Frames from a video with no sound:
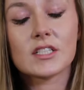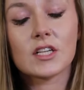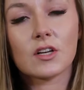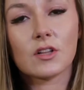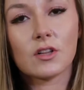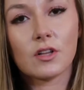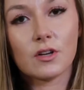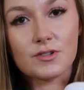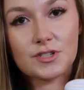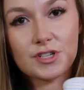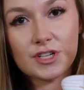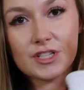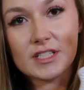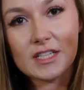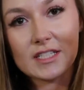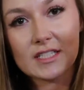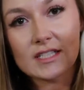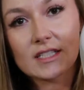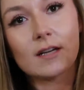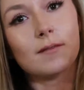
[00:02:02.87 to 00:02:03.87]
closure
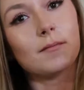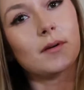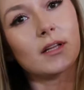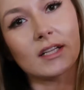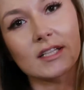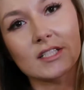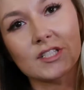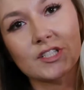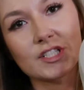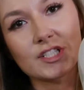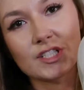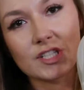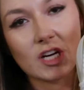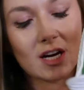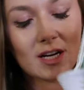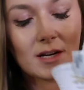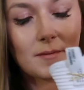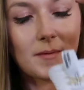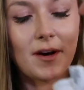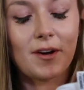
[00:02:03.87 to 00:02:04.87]
system, let's just
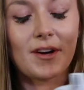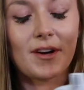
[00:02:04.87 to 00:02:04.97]
talk about